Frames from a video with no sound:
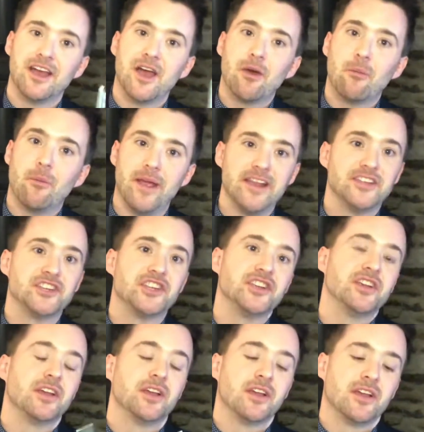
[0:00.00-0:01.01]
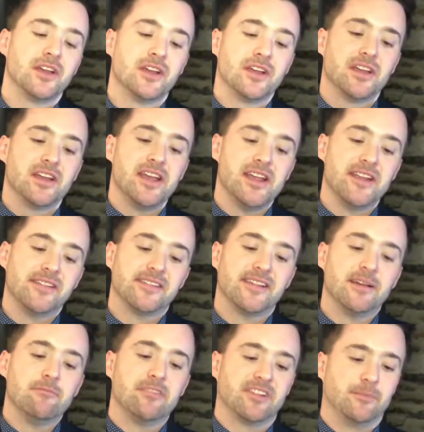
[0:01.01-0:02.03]
which in
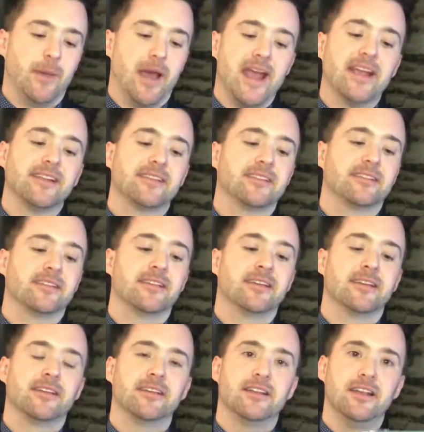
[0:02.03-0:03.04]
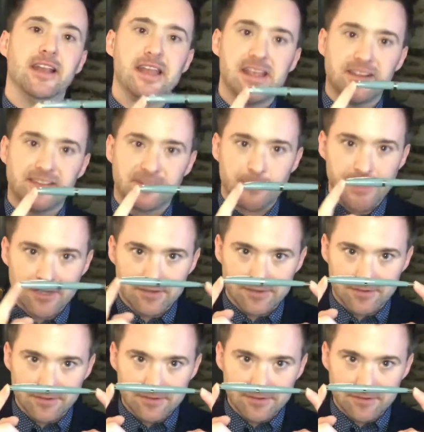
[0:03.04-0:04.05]
some respects leads me
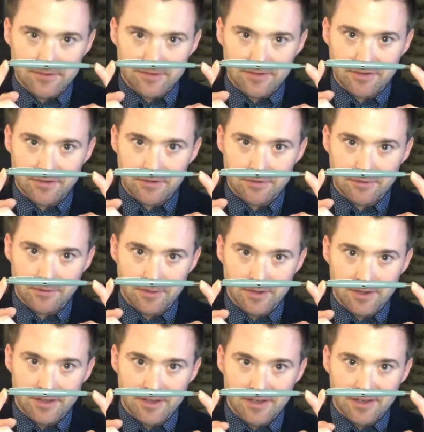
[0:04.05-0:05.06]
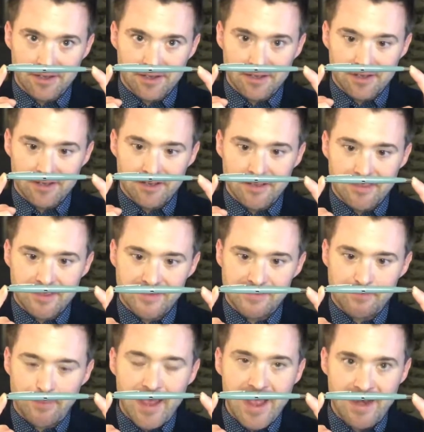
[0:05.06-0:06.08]
on to this
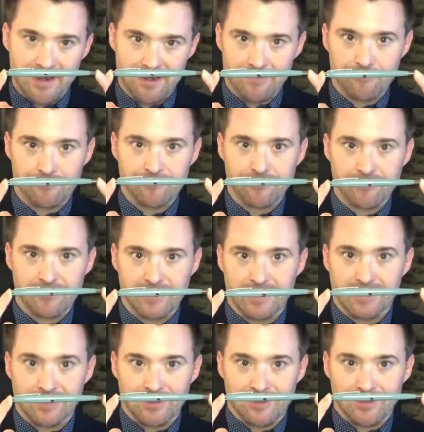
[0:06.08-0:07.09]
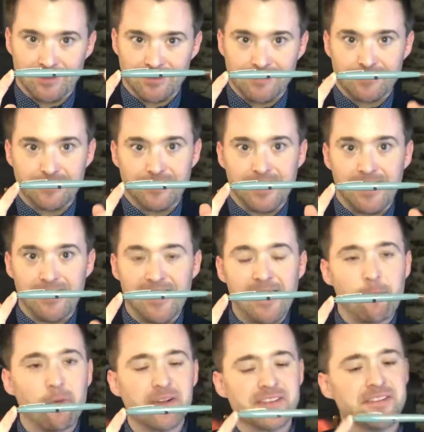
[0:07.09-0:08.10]
pen. And that
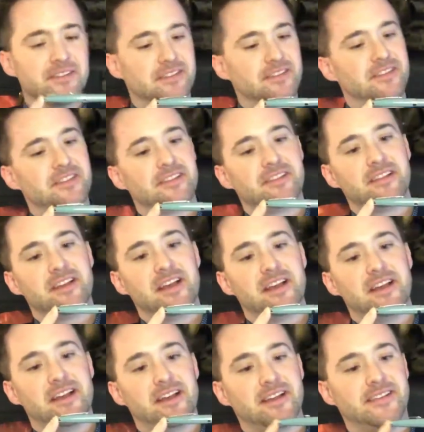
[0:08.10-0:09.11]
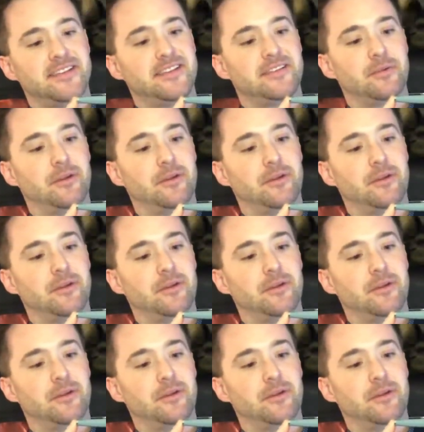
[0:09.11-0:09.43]
wasn't a sort